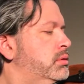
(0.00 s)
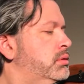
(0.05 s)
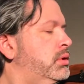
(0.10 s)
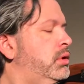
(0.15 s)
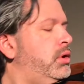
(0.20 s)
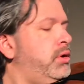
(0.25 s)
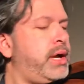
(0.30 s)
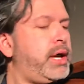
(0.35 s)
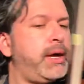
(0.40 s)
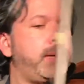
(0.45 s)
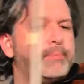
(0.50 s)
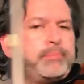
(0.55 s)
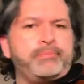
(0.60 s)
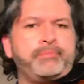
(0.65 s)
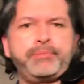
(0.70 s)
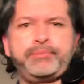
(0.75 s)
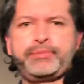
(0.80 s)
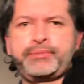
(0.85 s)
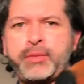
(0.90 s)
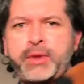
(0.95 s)
Okay,
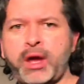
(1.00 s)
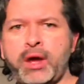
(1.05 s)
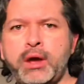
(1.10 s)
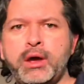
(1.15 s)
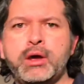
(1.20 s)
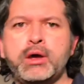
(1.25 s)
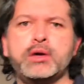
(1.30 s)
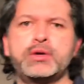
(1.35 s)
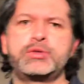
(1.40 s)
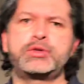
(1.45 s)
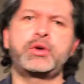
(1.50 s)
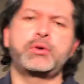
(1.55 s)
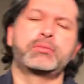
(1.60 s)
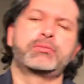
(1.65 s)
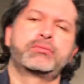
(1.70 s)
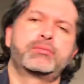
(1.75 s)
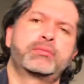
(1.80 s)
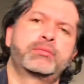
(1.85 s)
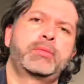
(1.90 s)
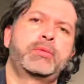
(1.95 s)
so
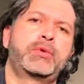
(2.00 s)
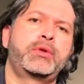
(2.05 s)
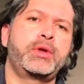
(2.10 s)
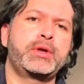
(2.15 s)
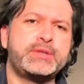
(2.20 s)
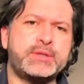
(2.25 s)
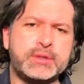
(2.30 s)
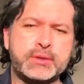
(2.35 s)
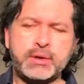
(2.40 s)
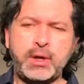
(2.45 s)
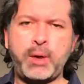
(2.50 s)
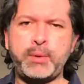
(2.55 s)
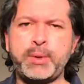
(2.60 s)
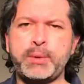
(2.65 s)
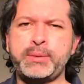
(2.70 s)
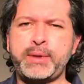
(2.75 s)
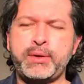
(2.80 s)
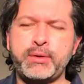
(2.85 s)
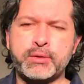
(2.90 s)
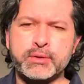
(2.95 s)
that's how we
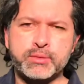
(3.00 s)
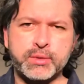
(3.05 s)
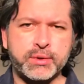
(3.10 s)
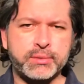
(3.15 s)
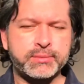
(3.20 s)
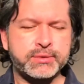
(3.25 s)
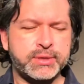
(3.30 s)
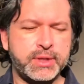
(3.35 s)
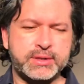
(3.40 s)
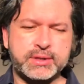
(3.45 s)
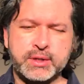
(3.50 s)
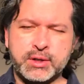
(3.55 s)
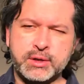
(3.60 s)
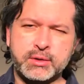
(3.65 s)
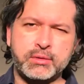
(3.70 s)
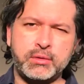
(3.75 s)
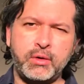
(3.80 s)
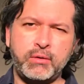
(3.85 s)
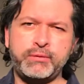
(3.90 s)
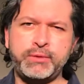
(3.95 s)
play those rhythms. That's
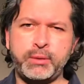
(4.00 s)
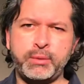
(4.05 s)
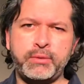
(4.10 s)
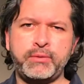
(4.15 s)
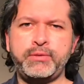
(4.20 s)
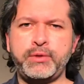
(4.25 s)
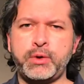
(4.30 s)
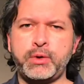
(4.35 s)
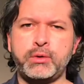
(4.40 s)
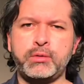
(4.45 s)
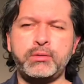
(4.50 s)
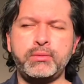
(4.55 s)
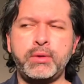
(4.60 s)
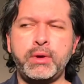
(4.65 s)
hopefully a review.